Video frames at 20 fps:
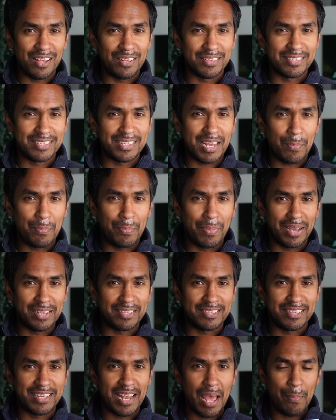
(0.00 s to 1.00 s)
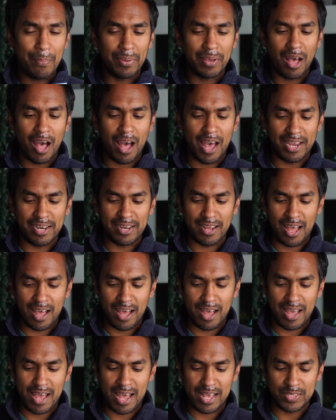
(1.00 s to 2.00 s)
step-by-step guide
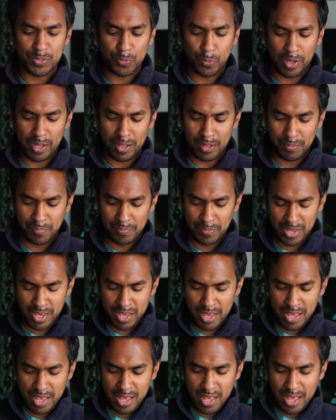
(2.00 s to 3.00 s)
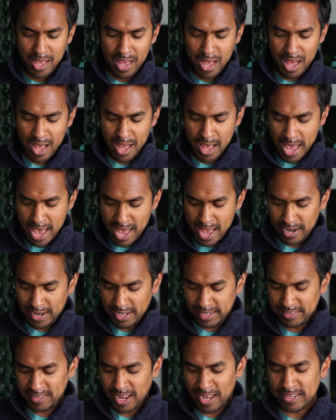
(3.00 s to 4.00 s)
as well. And
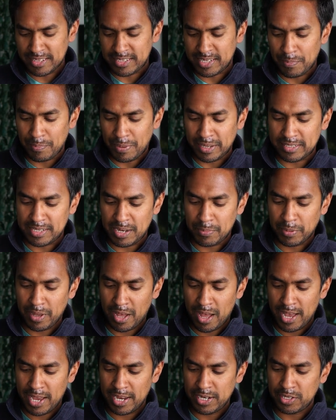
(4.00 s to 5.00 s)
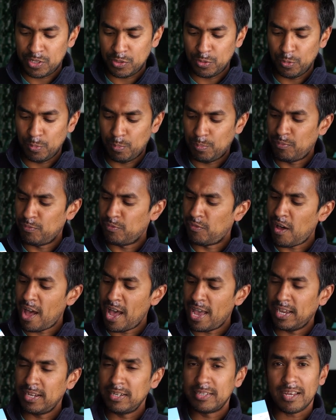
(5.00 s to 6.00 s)
inside the step-by-step guide, you'll
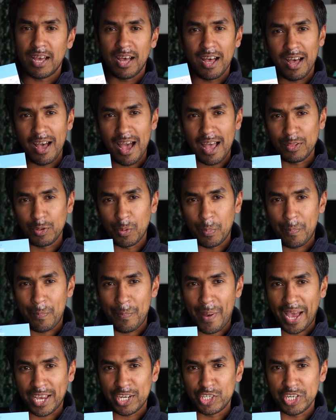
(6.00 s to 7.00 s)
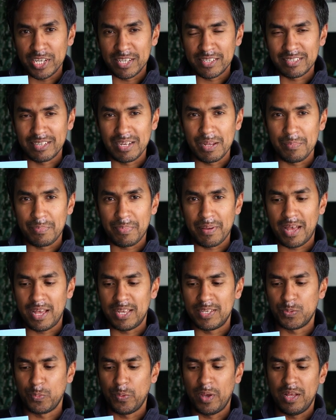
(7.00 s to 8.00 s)
find a little packaging slip
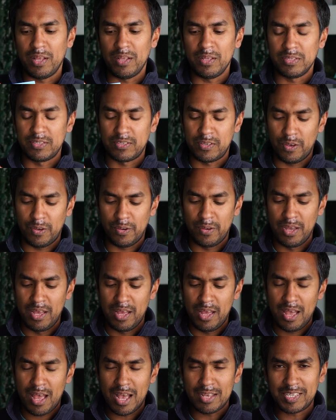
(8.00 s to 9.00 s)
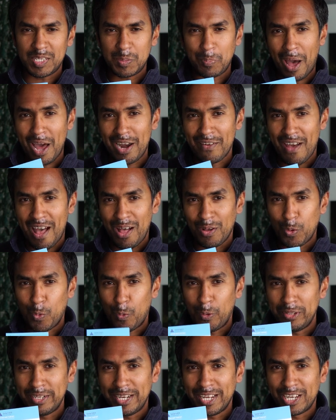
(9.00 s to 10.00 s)
as well. So it's just part of our
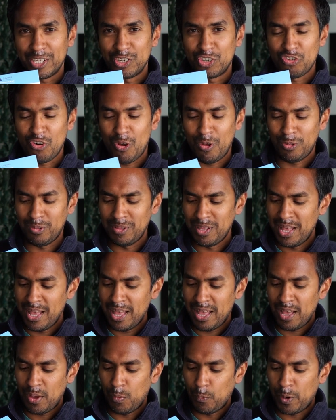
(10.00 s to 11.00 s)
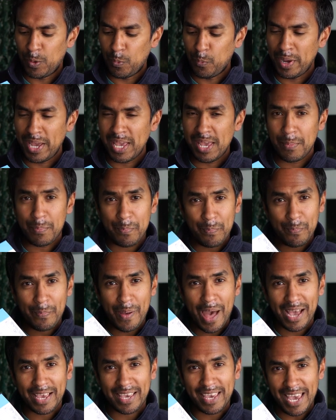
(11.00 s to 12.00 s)
quality control. When we
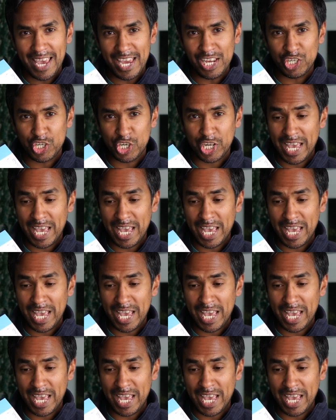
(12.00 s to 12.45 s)
pack each